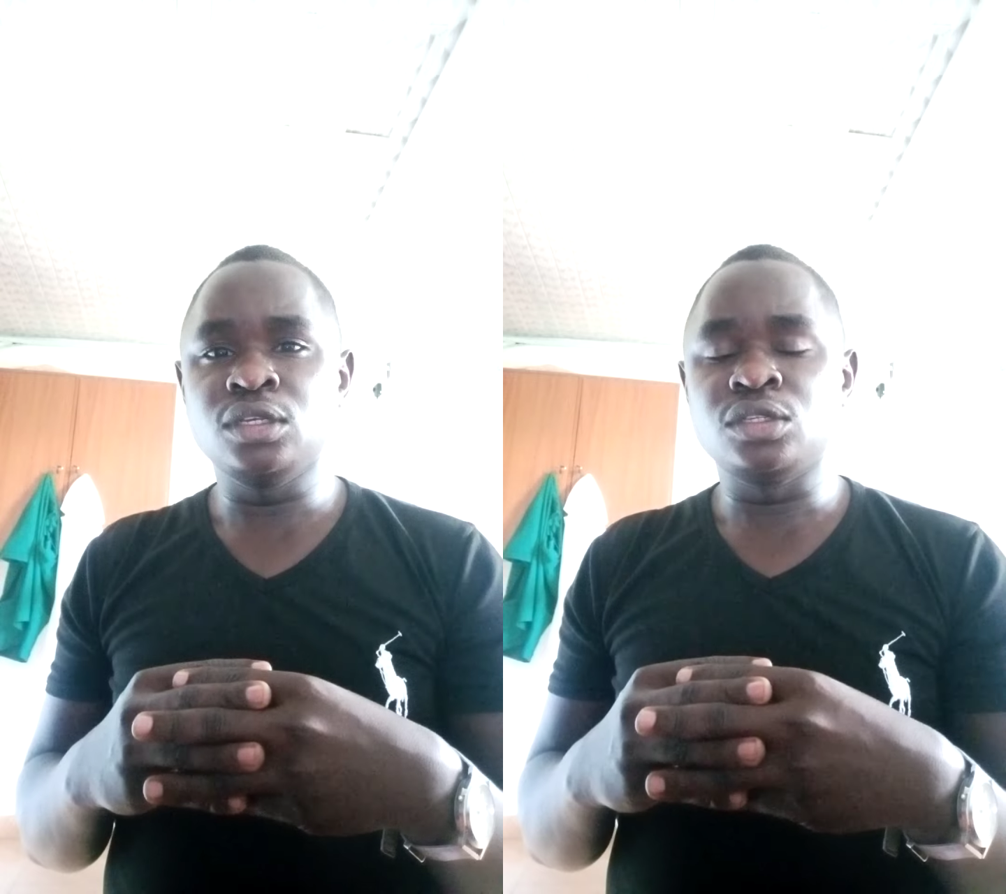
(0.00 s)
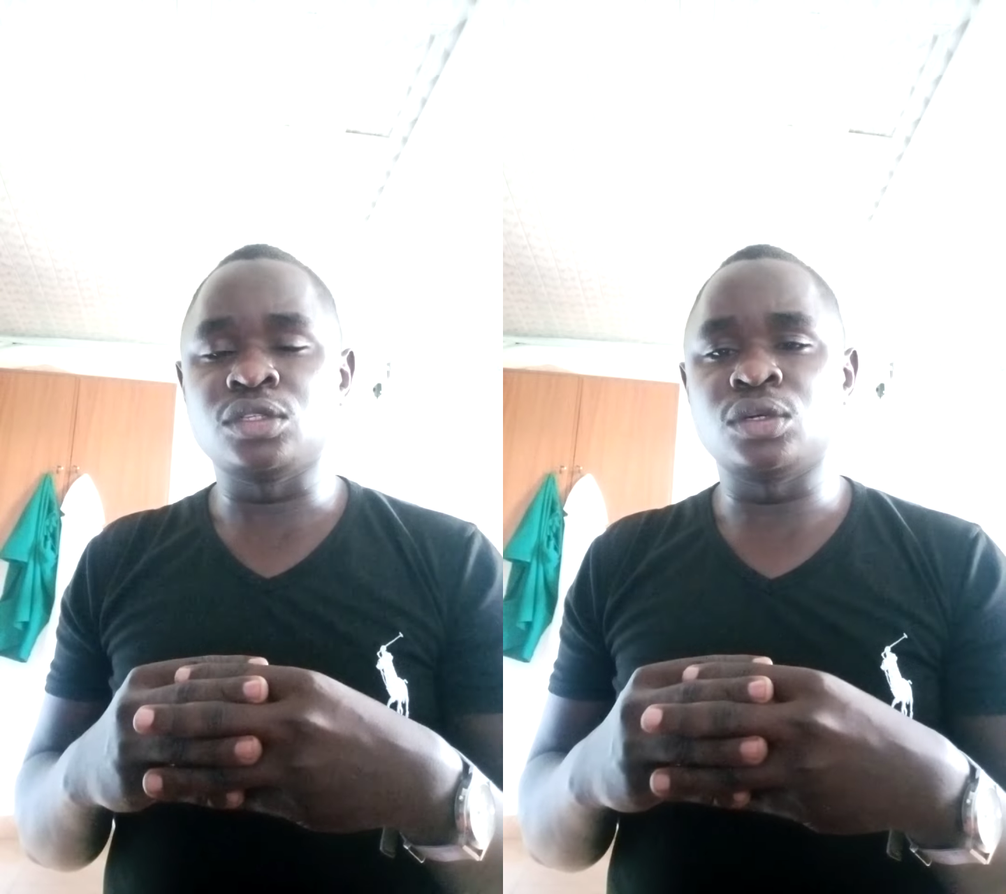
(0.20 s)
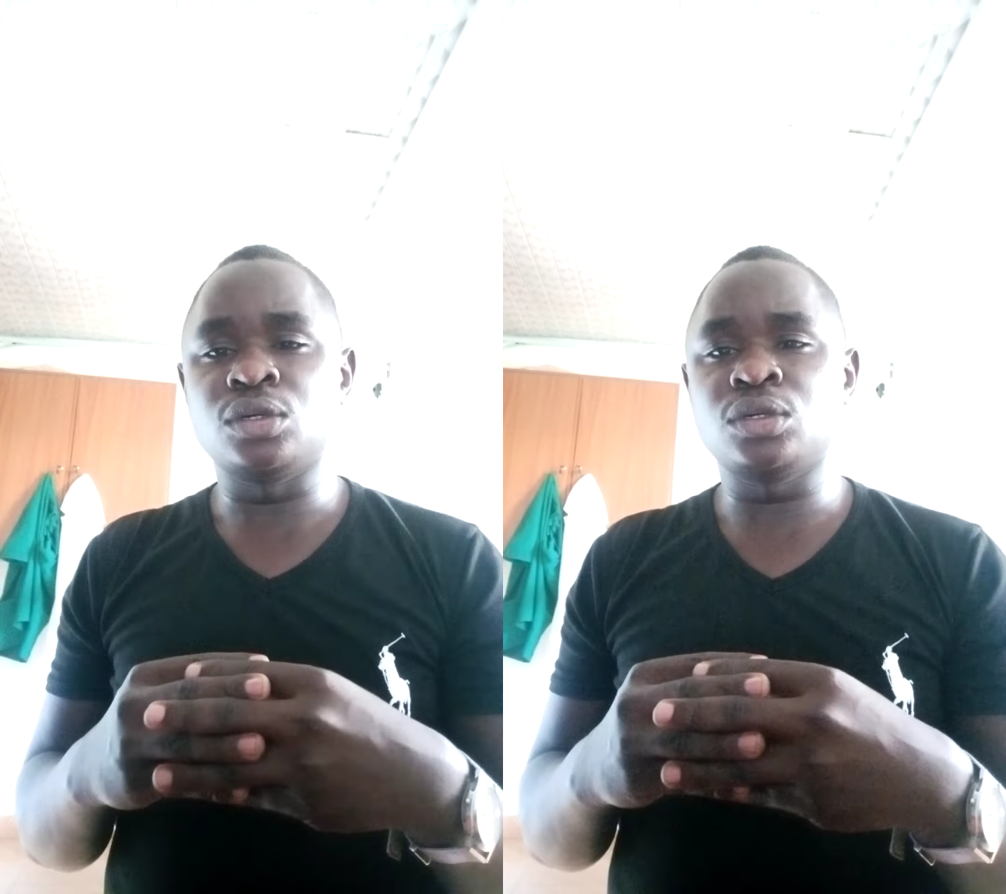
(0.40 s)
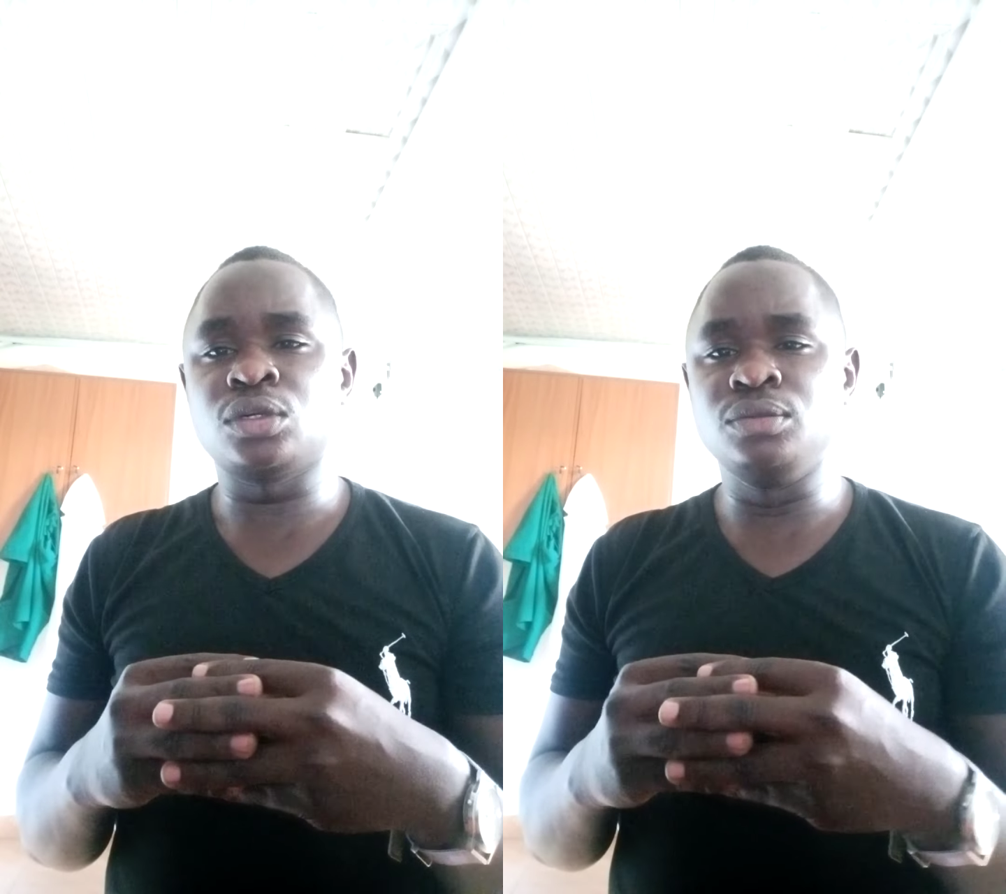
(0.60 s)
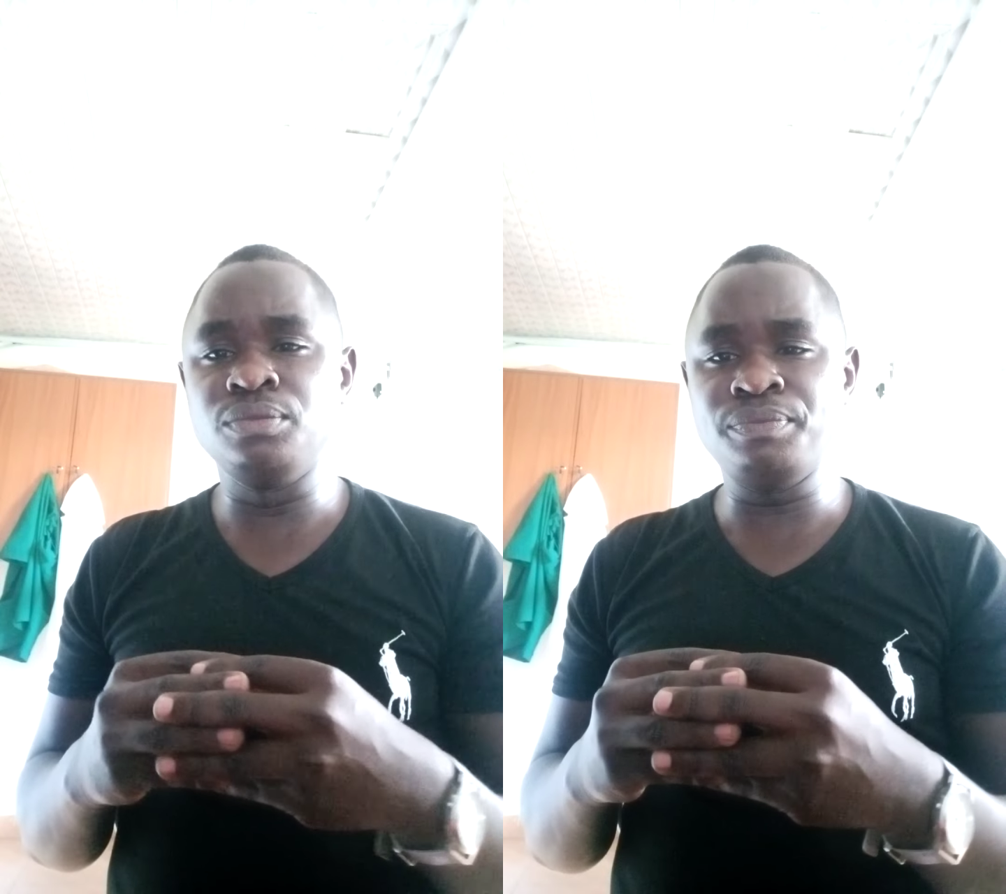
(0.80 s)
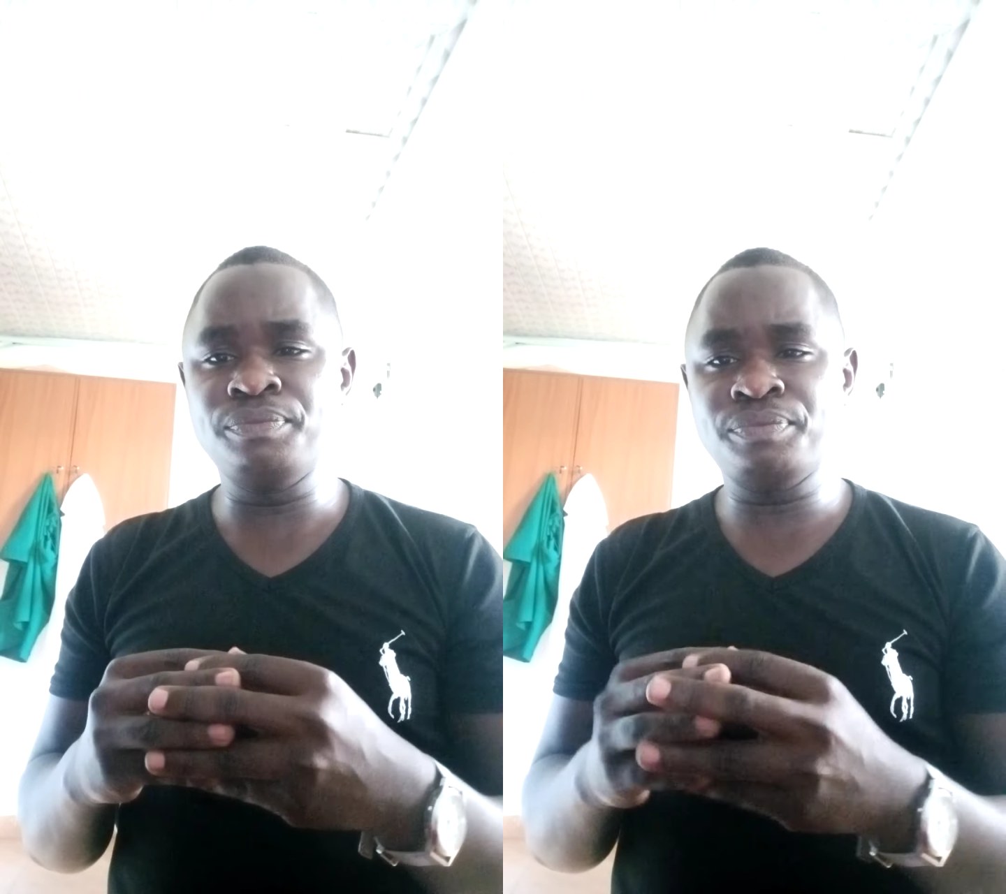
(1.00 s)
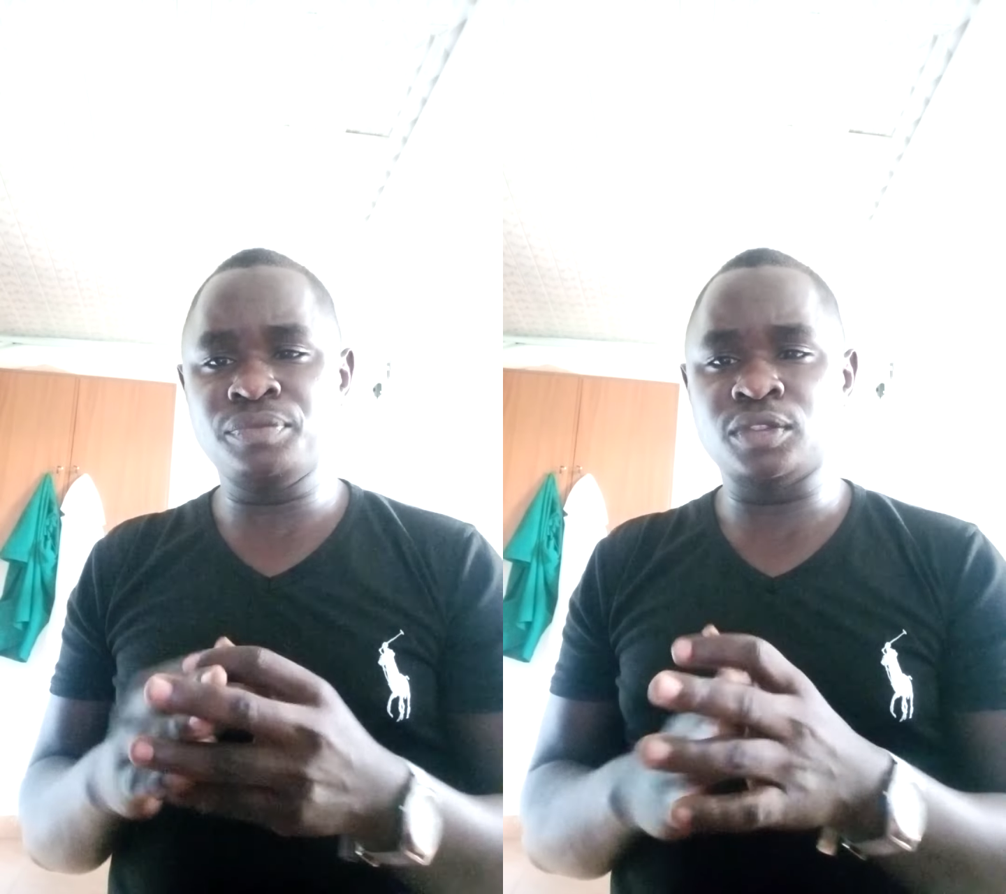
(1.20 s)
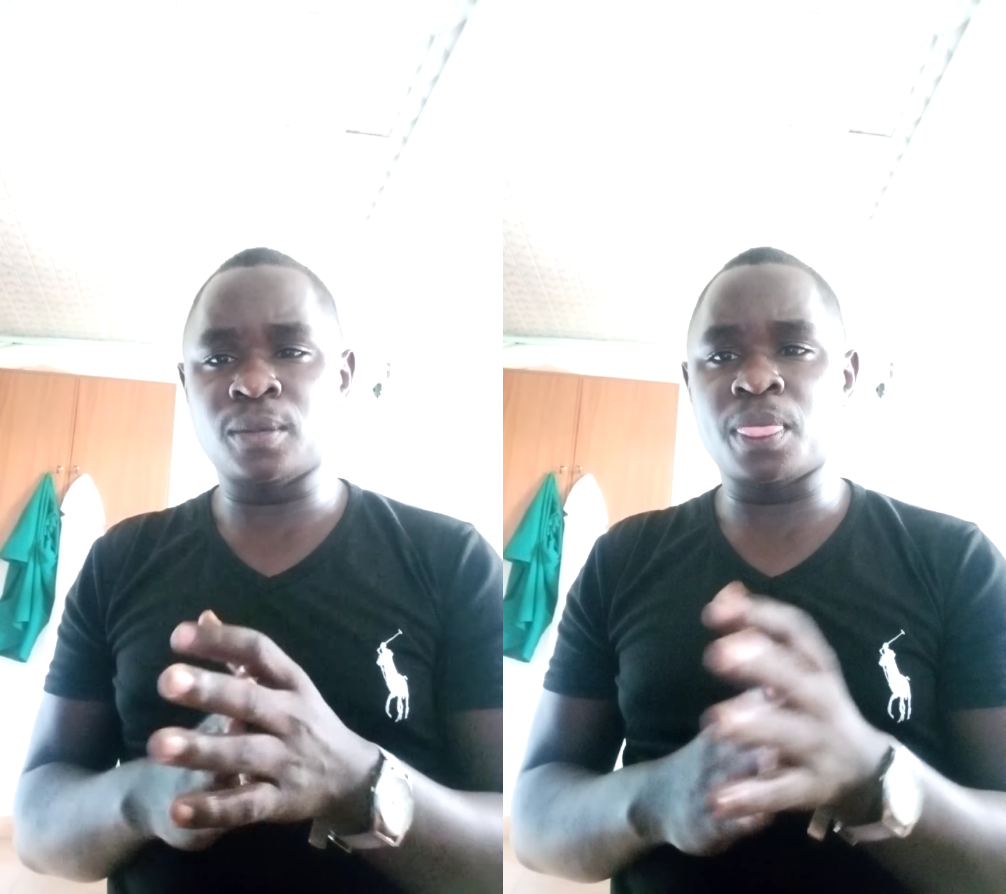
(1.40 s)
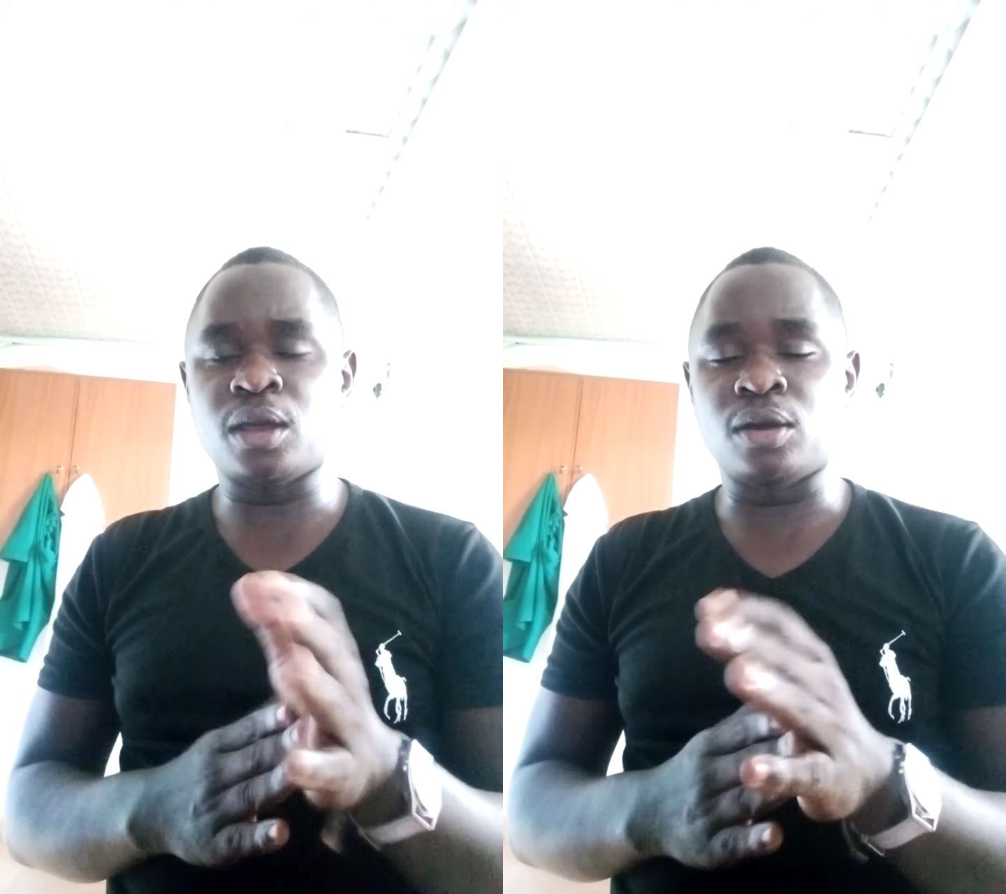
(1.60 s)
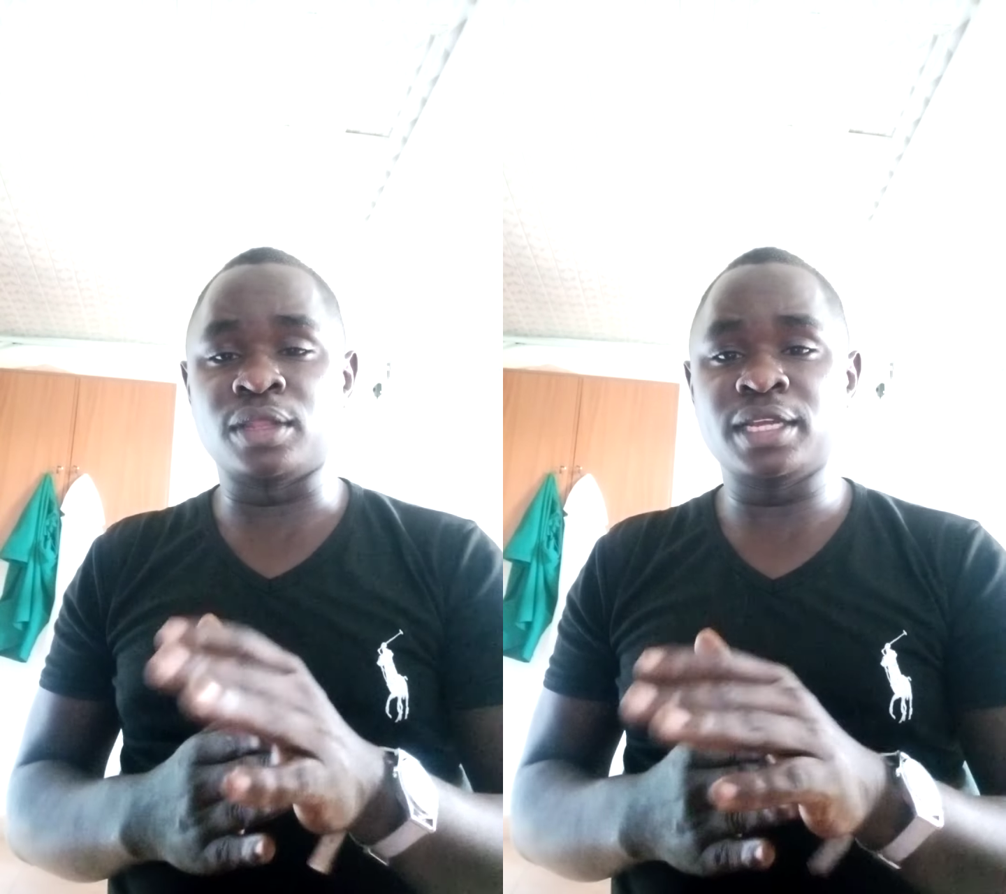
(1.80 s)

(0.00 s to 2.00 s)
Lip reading: So on